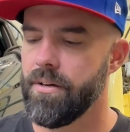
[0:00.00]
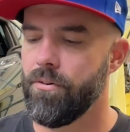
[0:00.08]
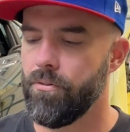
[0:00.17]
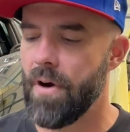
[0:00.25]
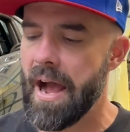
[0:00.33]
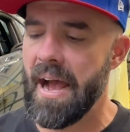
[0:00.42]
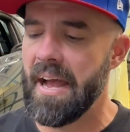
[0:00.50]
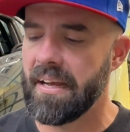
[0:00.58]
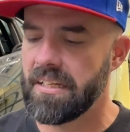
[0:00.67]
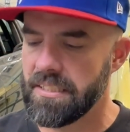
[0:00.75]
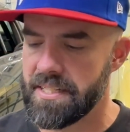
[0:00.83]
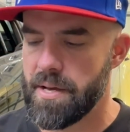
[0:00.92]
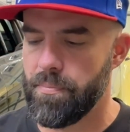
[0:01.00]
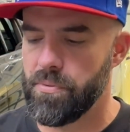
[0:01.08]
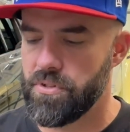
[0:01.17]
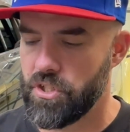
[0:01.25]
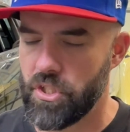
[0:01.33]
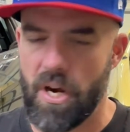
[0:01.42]
Rya Klemp
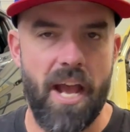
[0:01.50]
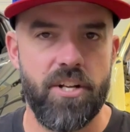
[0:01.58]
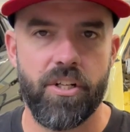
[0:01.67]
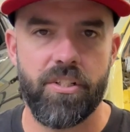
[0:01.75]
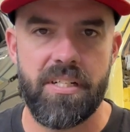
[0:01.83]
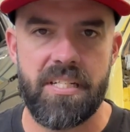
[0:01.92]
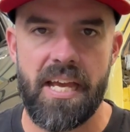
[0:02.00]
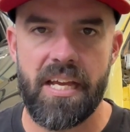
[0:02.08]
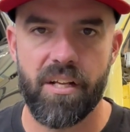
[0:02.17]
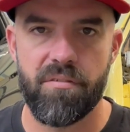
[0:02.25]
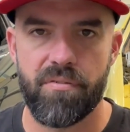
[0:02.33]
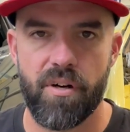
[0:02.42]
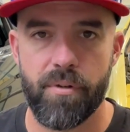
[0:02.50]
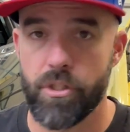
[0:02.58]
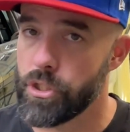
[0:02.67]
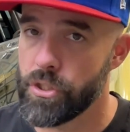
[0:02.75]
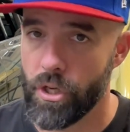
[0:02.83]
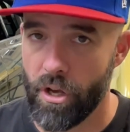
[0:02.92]
was tragically taken from
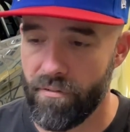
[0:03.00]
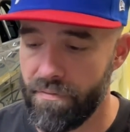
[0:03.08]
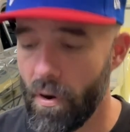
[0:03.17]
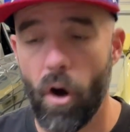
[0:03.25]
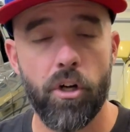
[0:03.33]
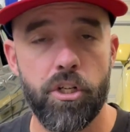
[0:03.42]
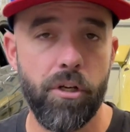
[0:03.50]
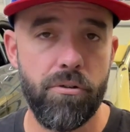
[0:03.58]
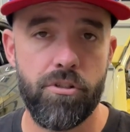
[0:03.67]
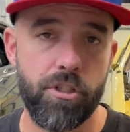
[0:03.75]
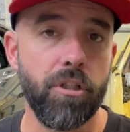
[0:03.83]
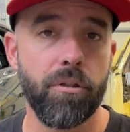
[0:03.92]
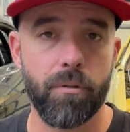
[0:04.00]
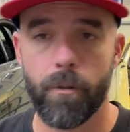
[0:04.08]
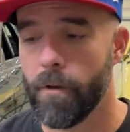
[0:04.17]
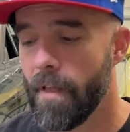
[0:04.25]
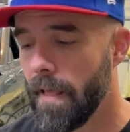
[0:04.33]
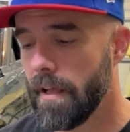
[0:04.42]
us far too
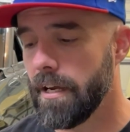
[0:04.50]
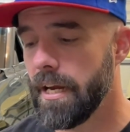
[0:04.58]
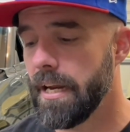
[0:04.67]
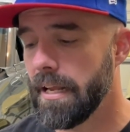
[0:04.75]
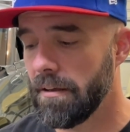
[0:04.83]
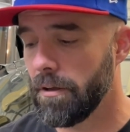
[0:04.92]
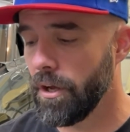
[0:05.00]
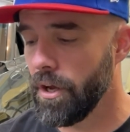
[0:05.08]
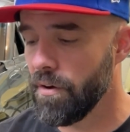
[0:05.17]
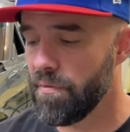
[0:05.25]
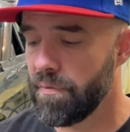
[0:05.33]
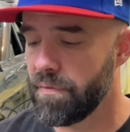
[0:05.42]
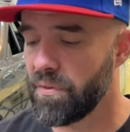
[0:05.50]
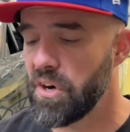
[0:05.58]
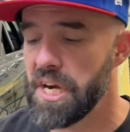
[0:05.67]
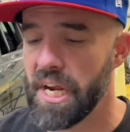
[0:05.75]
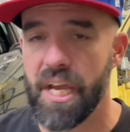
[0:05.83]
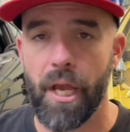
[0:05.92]
soon in a
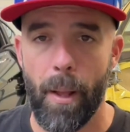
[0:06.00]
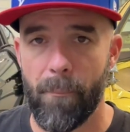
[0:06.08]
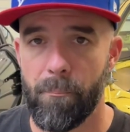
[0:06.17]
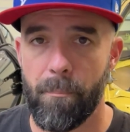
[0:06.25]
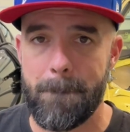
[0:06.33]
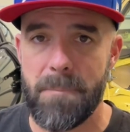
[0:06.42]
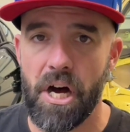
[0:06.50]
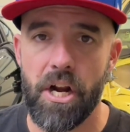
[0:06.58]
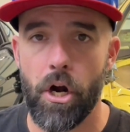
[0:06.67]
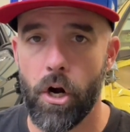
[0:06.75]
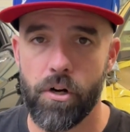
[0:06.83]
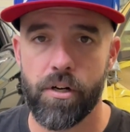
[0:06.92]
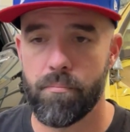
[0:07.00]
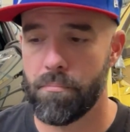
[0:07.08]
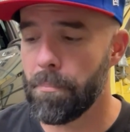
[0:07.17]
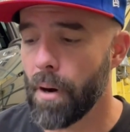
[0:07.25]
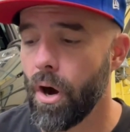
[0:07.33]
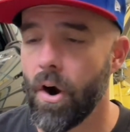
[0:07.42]
freak butthurt
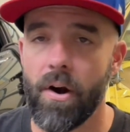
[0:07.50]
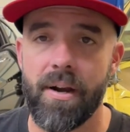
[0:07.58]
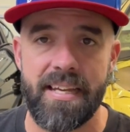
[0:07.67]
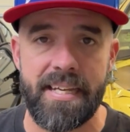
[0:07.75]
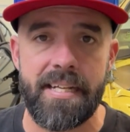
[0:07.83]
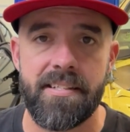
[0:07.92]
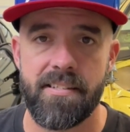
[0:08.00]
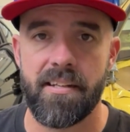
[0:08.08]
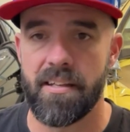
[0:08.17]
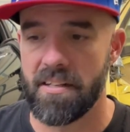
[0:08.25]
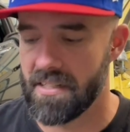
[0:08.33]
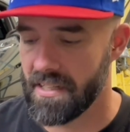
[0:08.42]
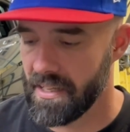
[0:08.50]
bar incident